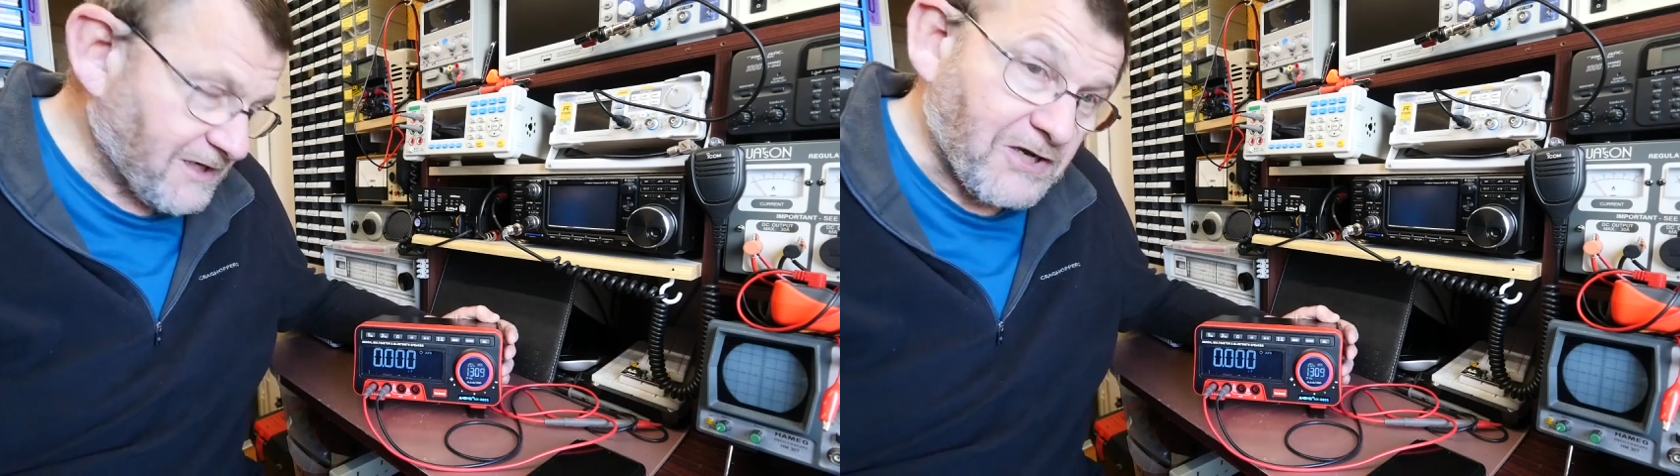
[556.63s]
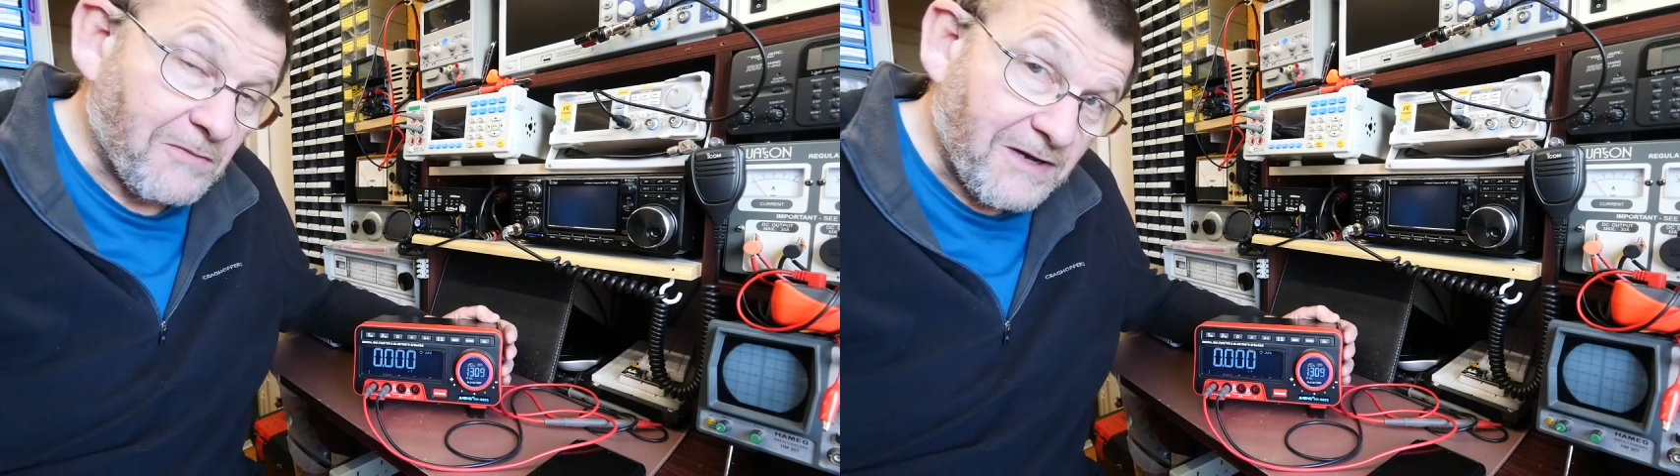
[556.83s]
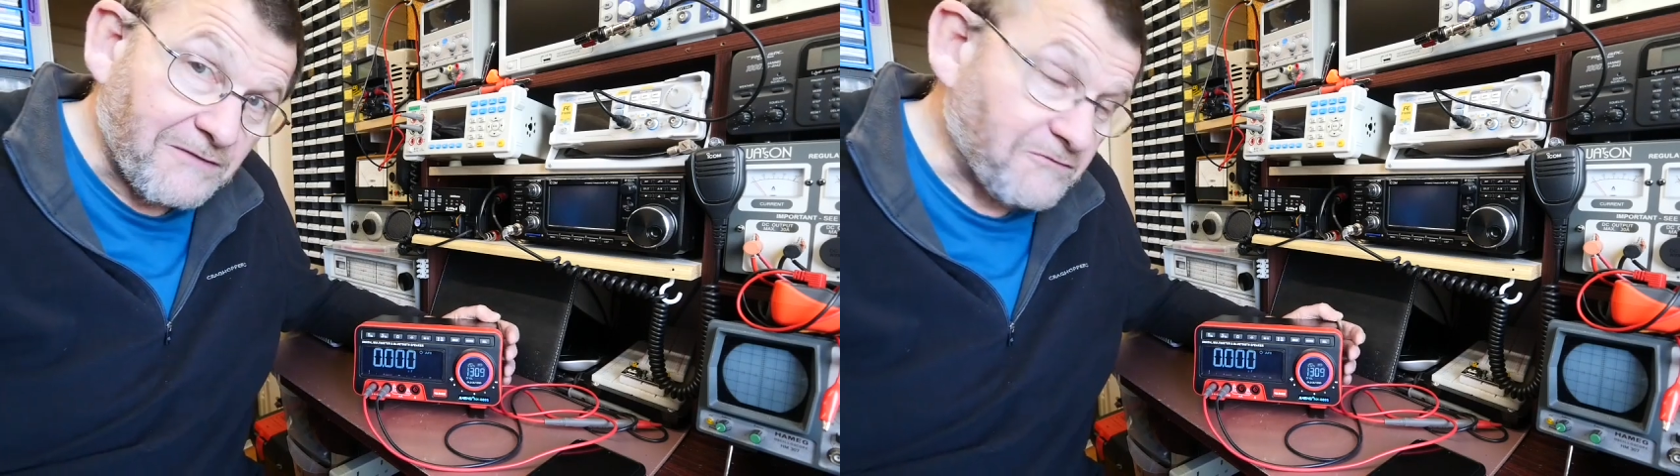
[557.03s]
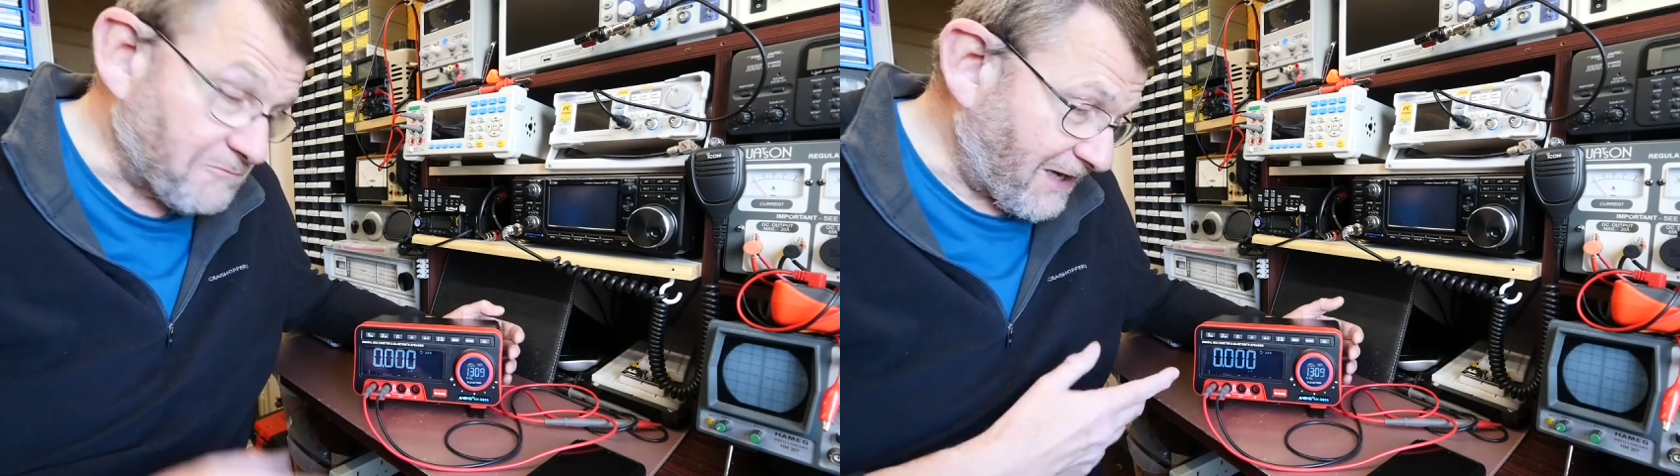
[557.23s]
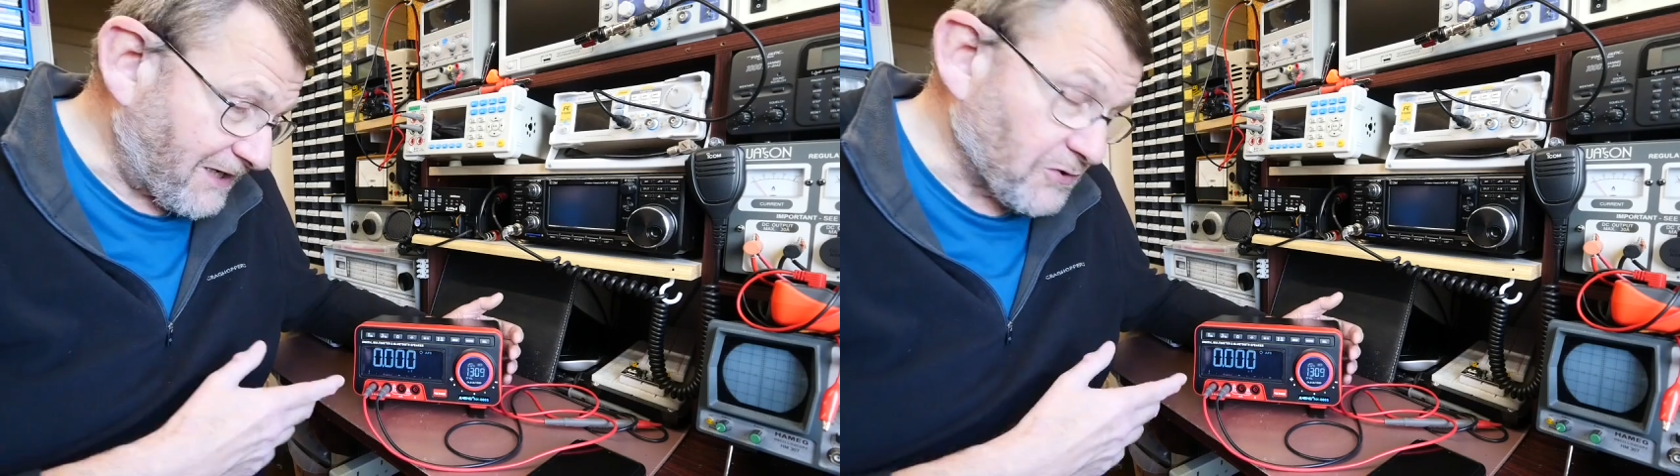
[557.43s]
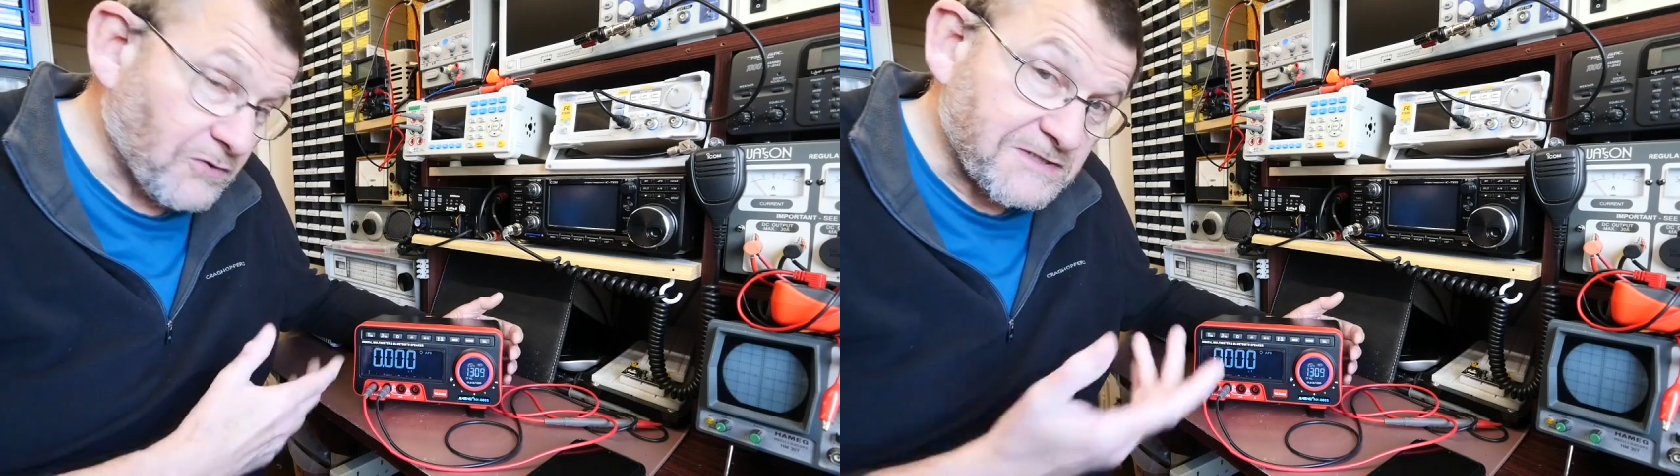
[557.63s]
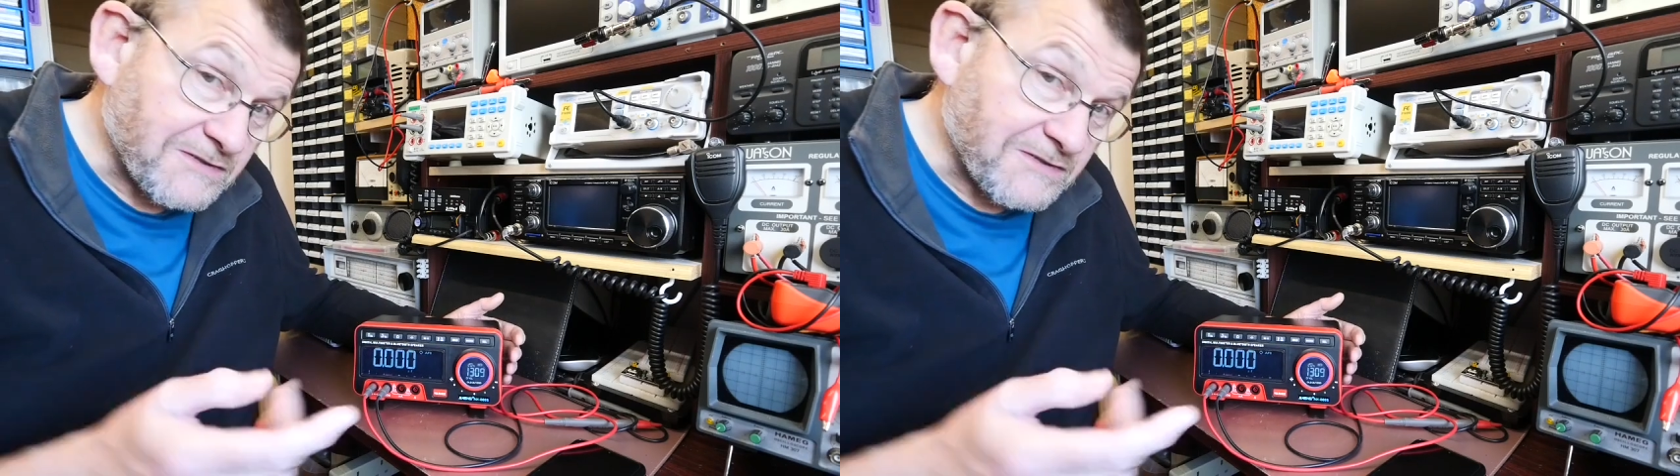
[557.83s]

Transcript: I got mine from Banggood,